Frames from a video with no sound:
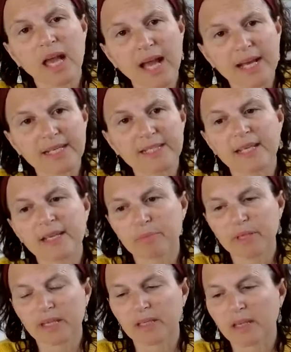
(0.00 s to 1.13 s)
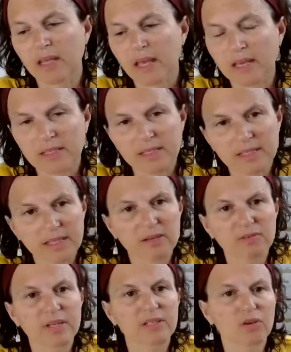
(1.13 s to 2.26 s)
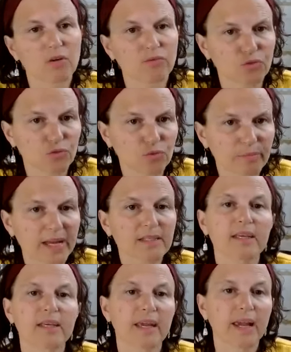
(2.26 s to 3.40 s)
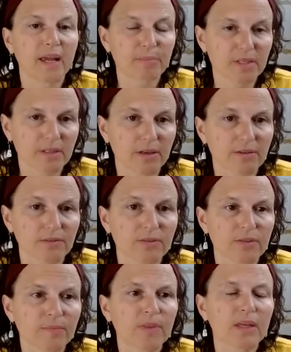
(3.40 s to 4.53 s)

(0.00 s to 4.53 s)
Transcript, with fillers: has been a series of traumatic episodes